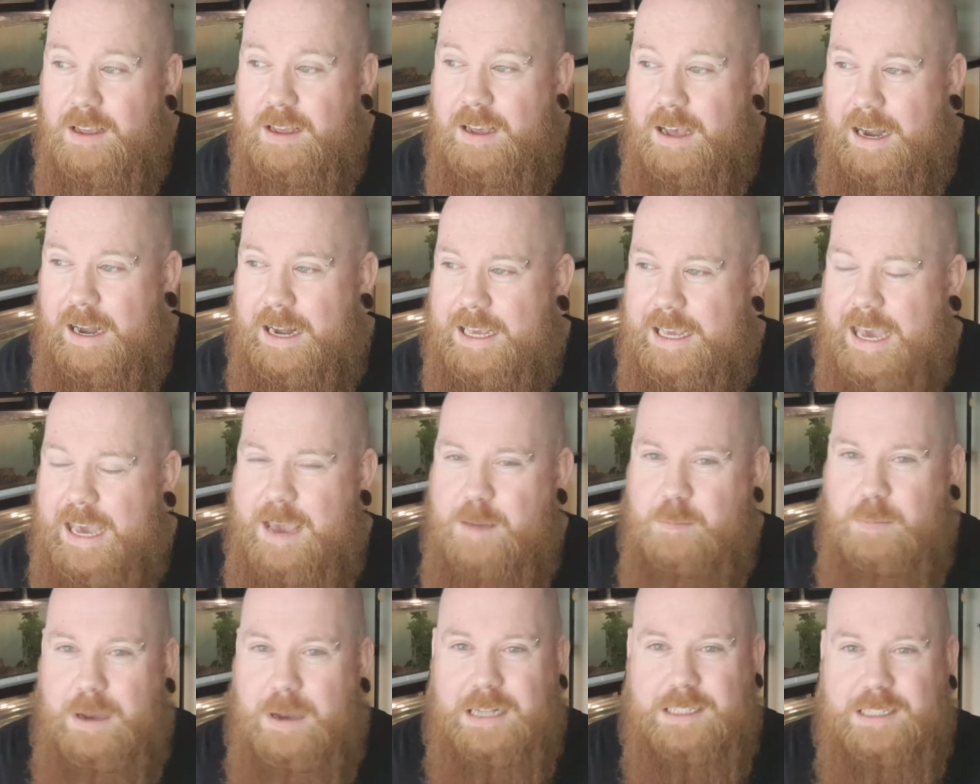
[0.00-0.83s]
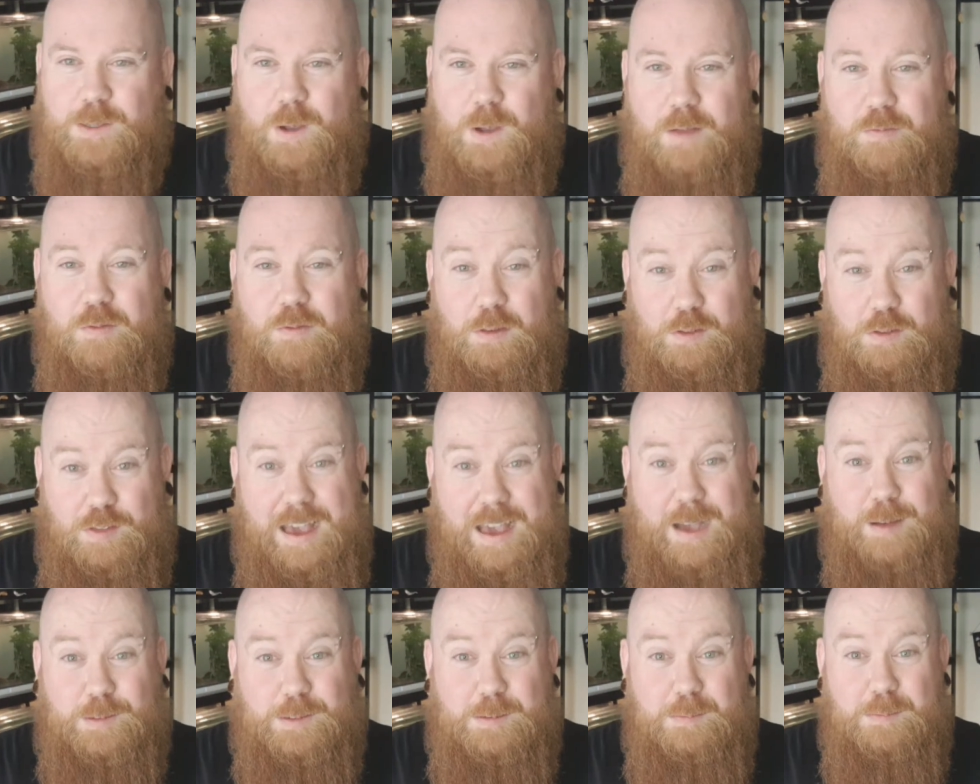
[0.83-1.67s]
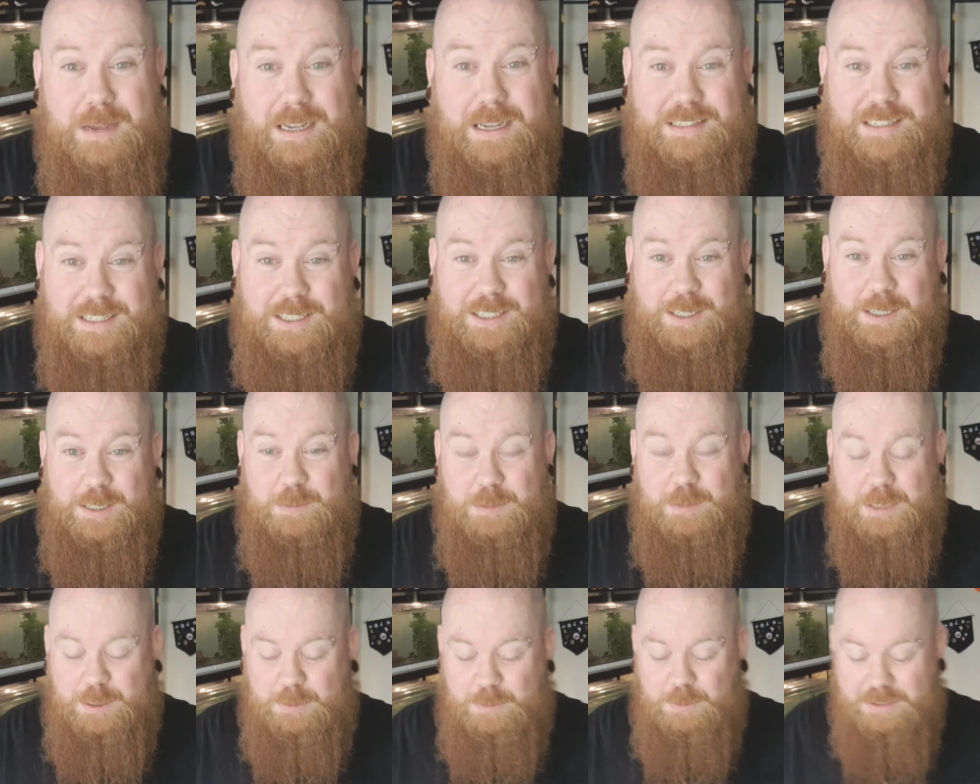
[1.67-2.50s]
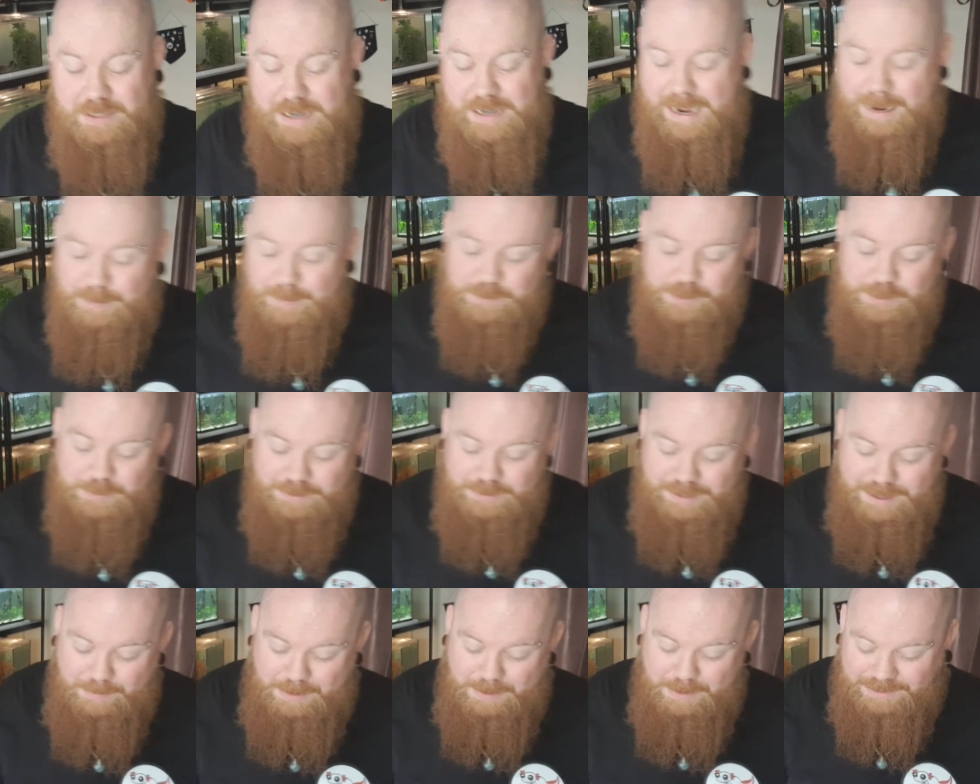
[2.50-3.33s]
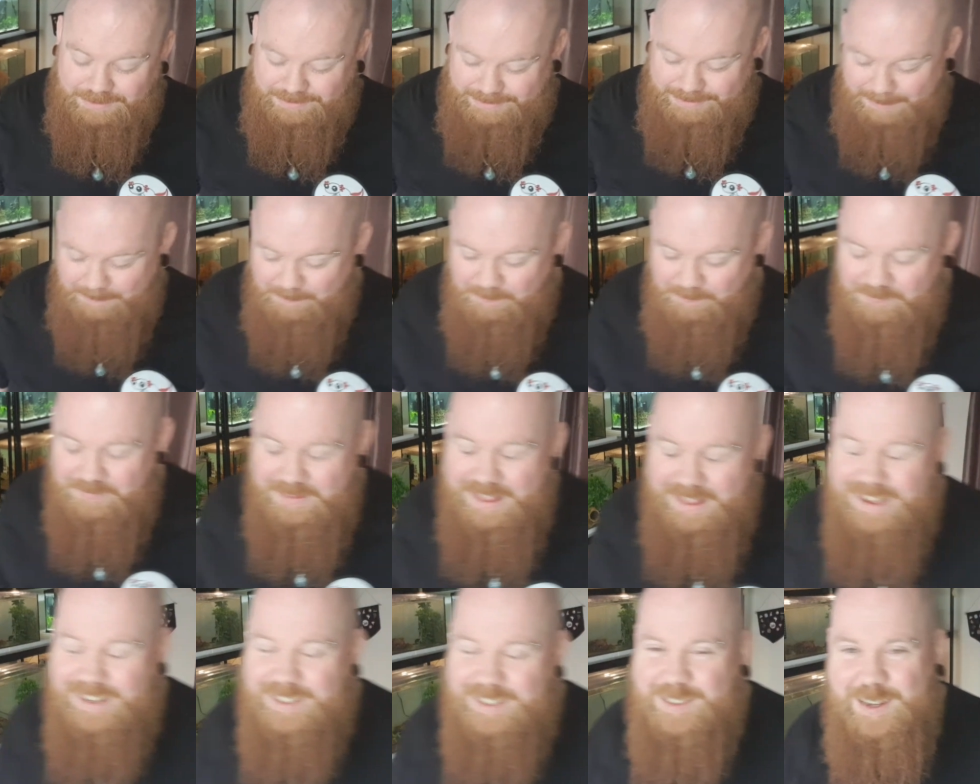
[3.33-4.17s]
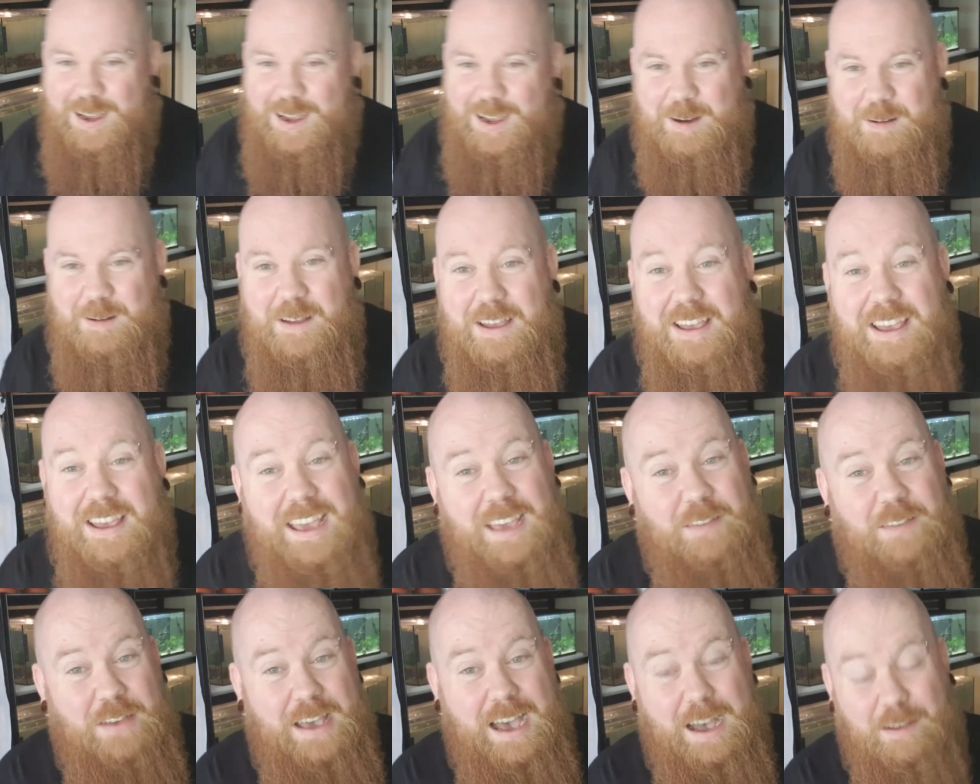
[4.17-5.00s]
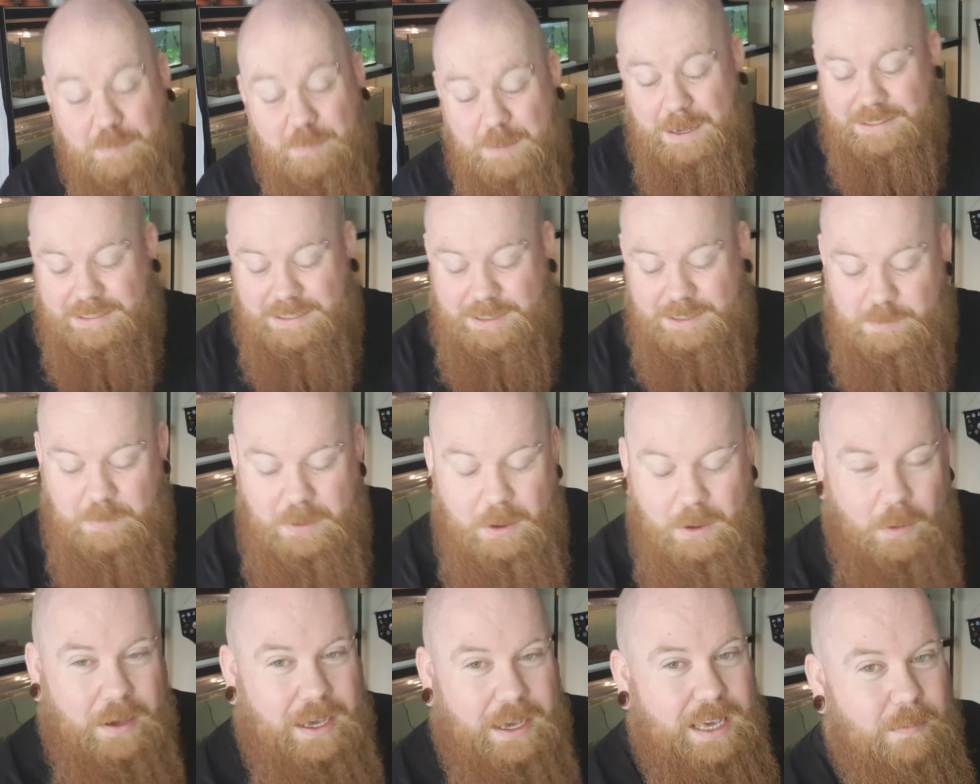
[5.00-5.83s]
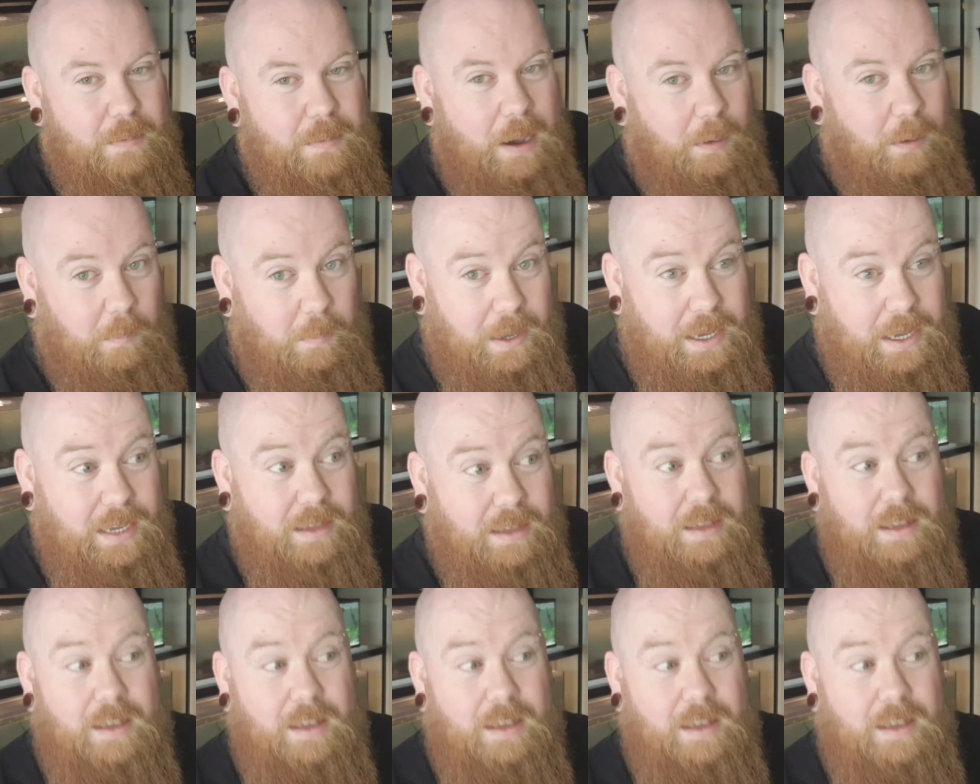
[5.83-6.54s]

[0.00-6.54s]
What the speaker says: And I came back to over 1,000 messages, which was absolutely amazing. So if you have messaged me or emailed me